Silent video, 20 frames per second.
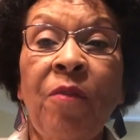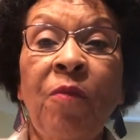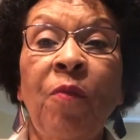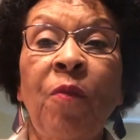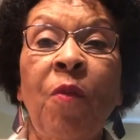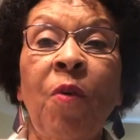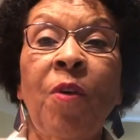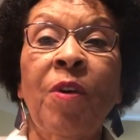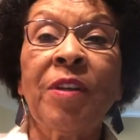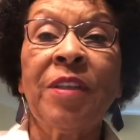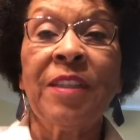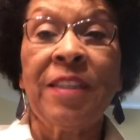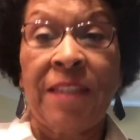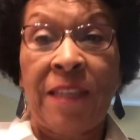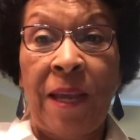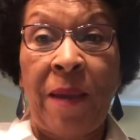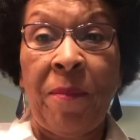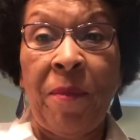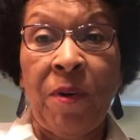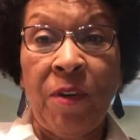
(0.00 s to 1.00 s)
for
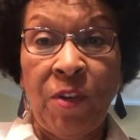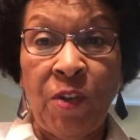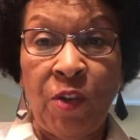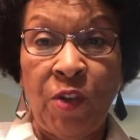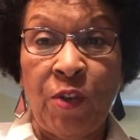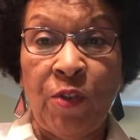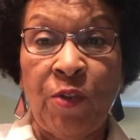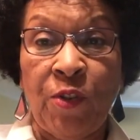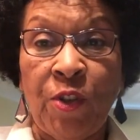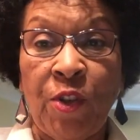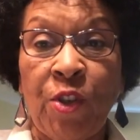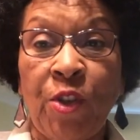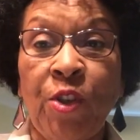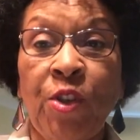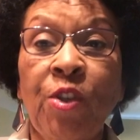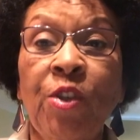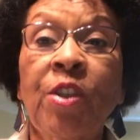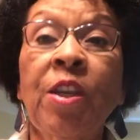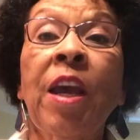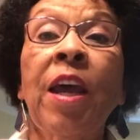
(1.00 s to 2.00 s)
Simon &
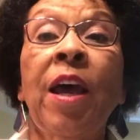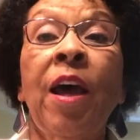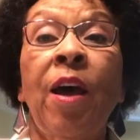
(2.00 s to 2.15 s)
Schuster's